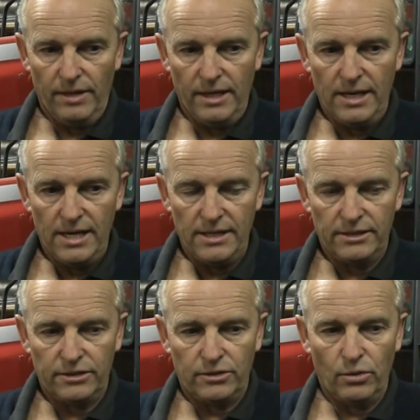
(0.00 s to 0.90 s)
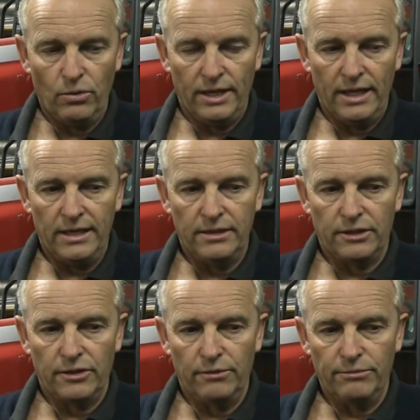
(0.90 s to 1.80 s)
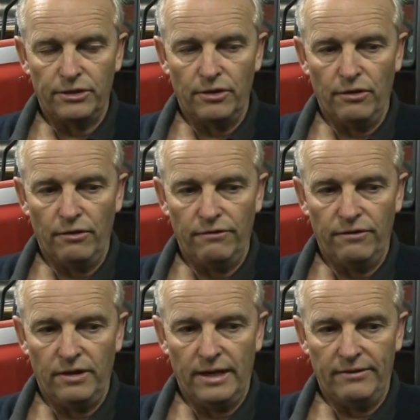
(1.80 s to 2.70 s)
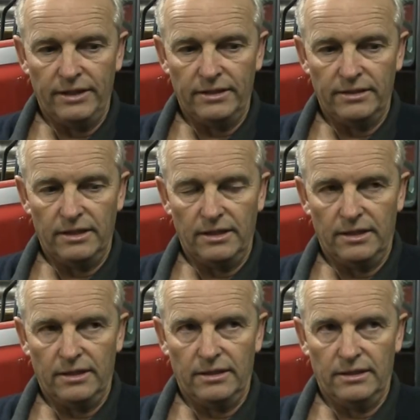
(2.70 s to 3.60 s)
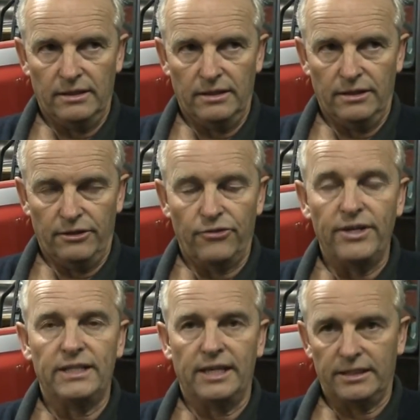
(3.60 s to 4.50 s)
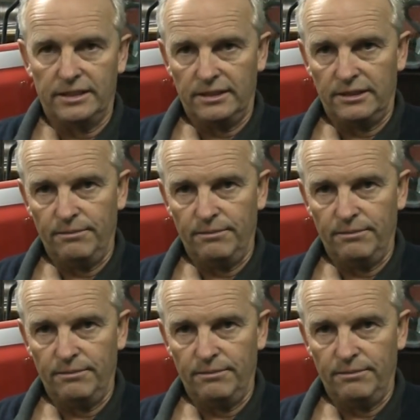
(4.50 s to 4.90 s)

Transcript: is talking in terms of having a three-tier system.